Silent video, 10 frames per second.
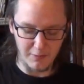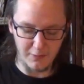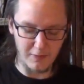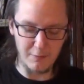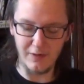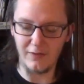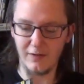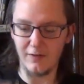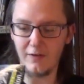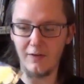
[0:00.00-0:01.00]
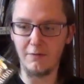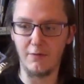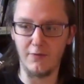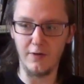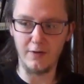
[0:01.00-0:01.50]
But for some reason it does have
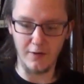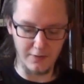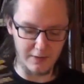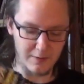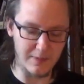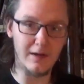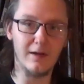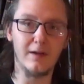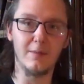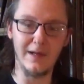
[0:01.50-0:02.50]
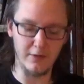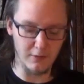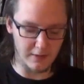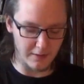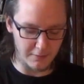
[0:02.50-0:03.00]
the front cover and the, ma and the
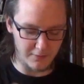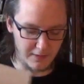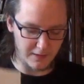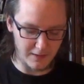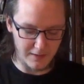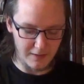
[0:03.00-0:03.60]
manual and everything.